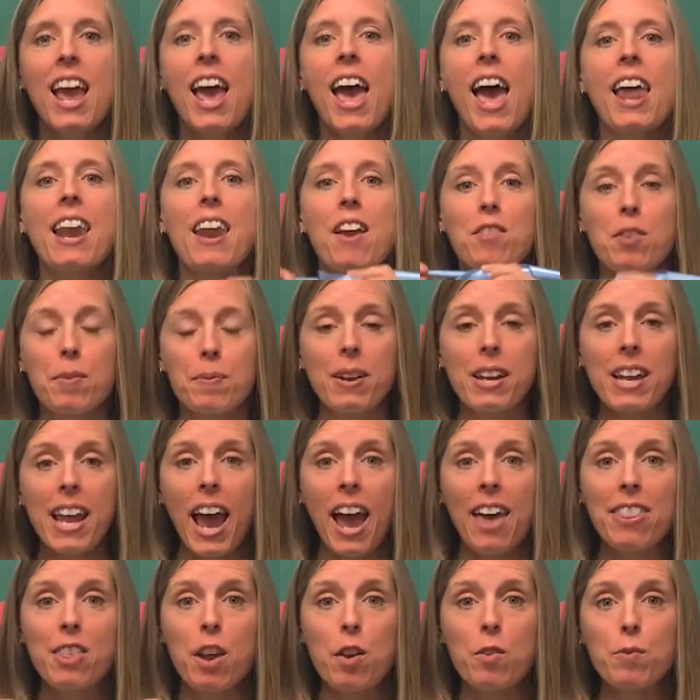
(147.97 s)
and everybody
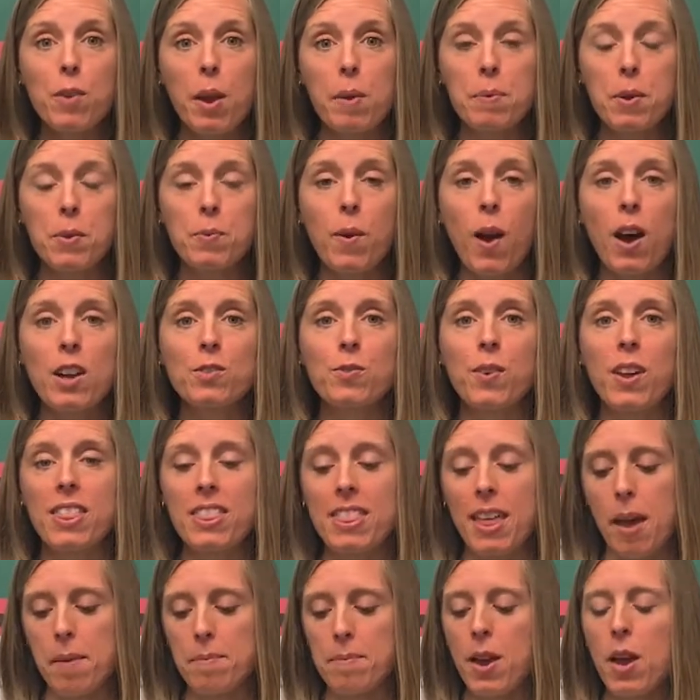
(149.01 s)
had their ribbon wand with
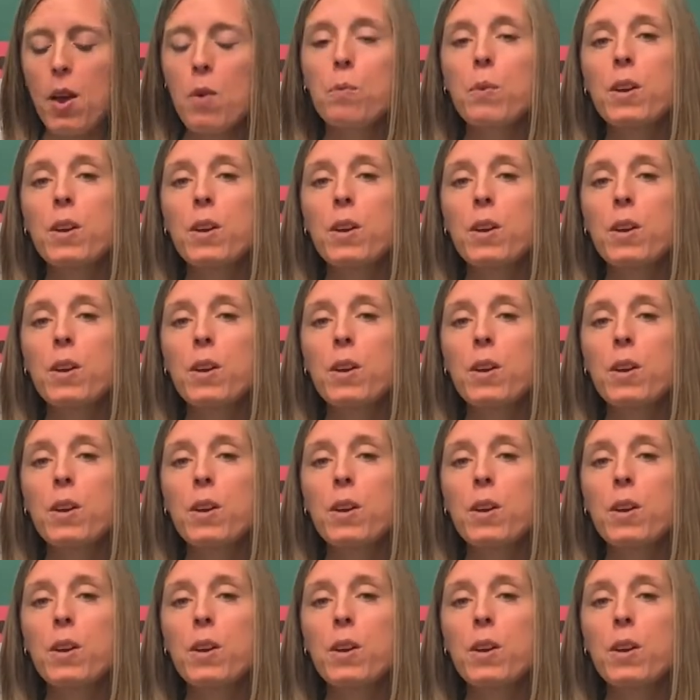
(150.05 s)
them.